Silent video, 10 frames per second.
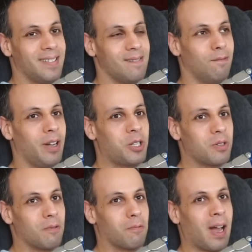which
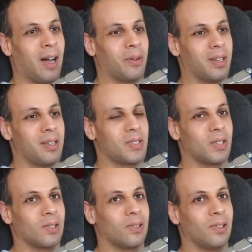route is
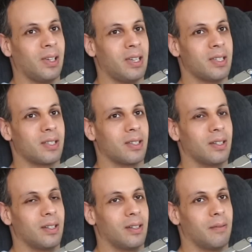the least
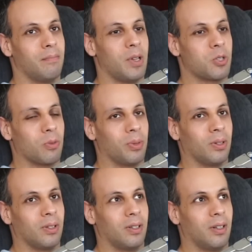
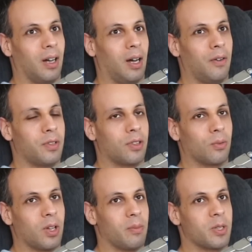miserable of the
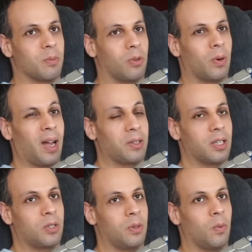three miserable routes?
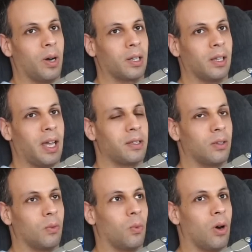Like, do we want to land in
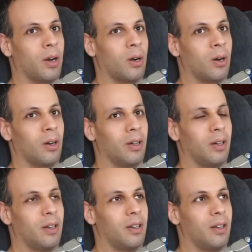the water?
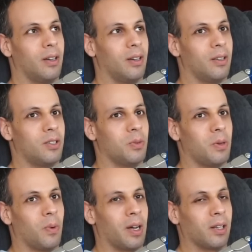Do we
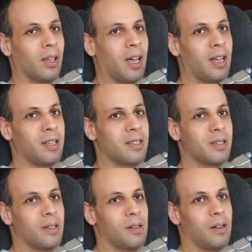want to land
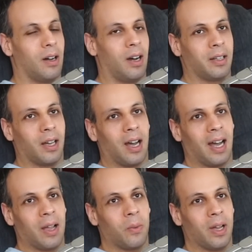on the
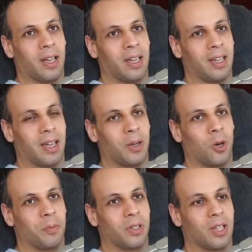highway and
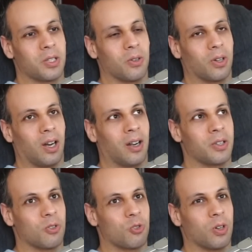hope that there's no
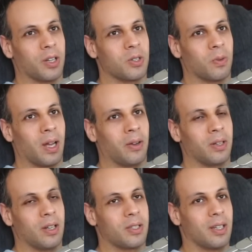cars or trucks around us?